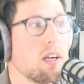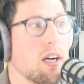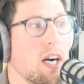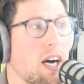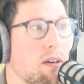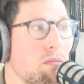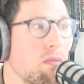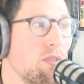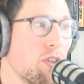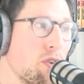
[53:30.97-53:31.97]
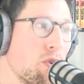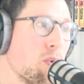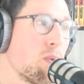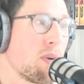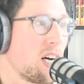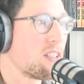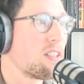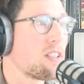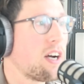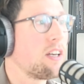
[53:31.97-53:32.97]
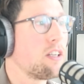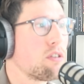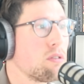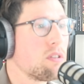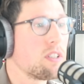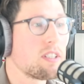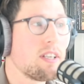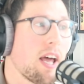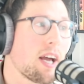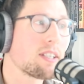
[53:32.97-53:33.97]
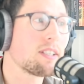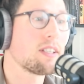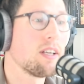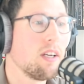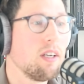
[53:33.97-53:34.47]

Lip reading: The new Bot Society tool is next.